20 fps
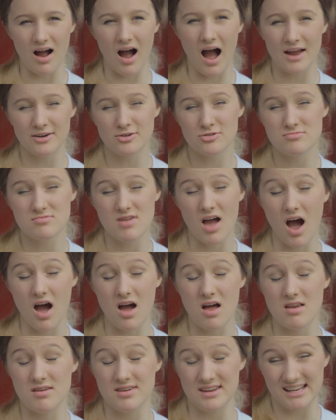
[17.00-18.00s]
I don't
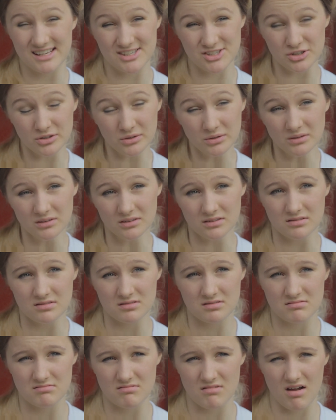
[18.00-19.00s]
need to.
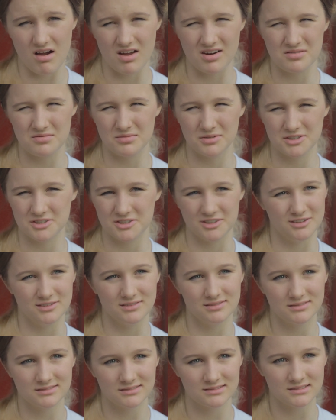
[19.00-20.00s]
I don't want
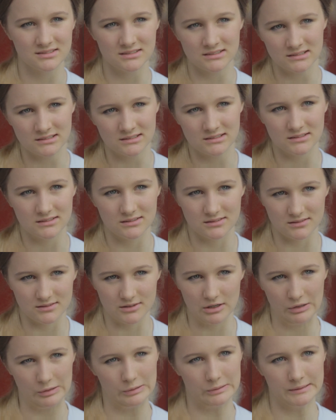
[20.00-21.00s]
to.
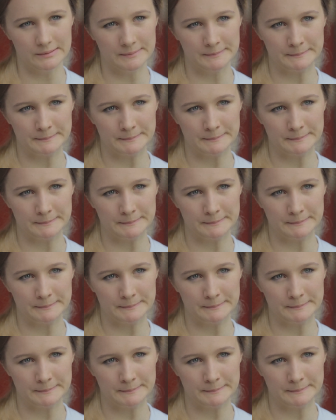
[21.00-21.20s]
No.